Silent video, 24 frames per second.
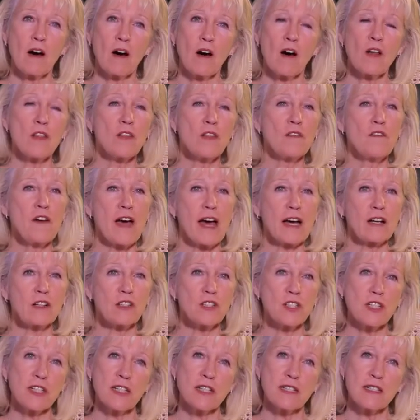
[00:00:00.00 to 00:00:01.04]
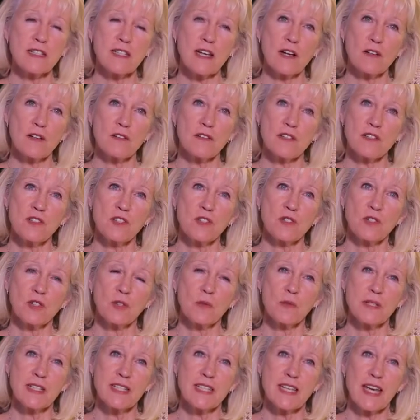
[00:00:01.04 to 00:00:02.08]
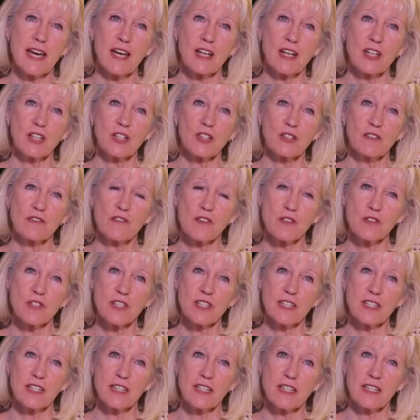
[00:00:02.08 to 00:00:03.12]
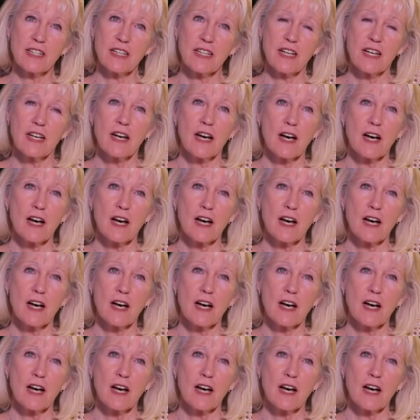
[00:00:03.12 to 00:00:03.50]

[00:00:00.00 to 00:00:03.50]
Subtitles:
on the faculty at Southeastern Louisiana University.